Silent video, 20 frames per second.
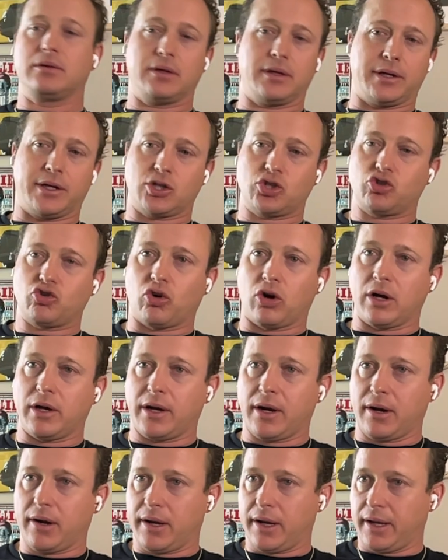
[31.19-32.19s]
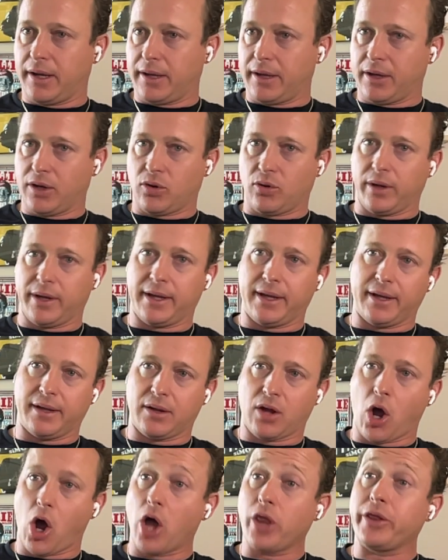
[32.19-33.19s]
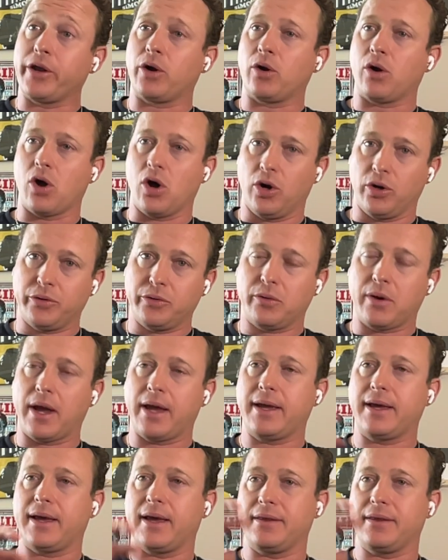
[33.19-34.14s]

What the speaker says: an extraordinary ingredient on their own, right?